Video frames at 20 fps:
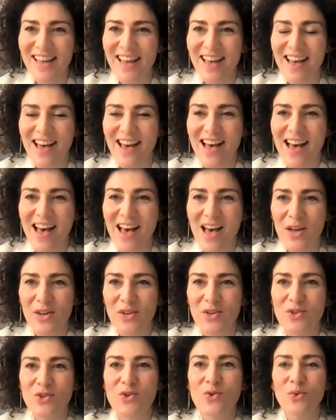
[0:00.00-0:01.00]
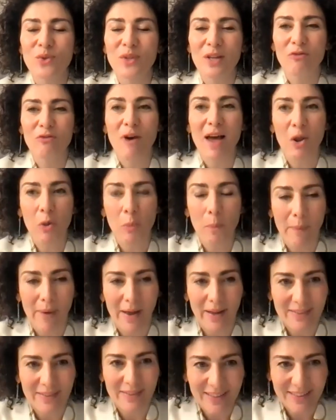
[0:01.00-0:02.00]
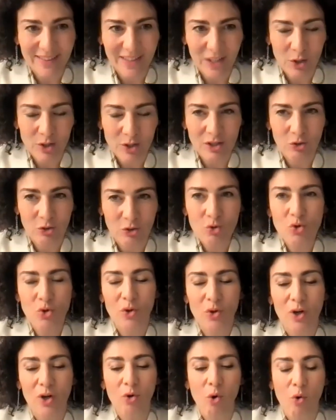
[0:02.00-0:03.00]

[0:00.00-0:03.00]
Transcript: new development in the Constitutional